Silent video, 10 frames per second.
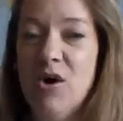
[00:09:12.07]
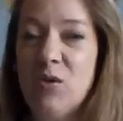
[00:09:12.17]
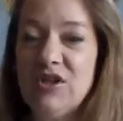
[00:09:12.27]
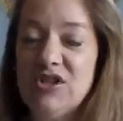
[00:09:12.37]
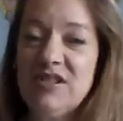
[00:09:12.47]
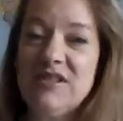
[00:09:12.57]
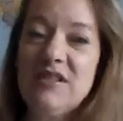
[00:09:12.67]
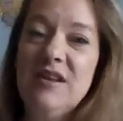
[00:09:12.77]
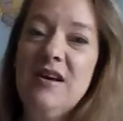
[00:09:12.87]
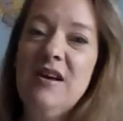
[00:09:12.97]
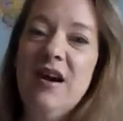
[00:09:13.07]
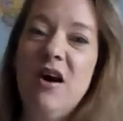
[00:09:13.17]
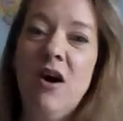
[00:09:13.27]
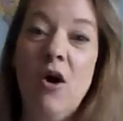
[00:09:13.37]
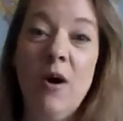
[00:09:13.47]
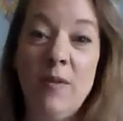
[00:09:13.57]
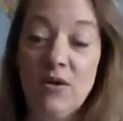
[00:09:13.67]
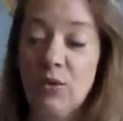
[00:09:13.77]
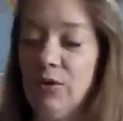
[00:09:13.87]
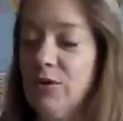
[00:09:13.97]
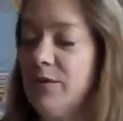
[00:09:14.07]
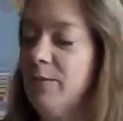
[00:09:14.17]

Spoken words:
which is on the crude.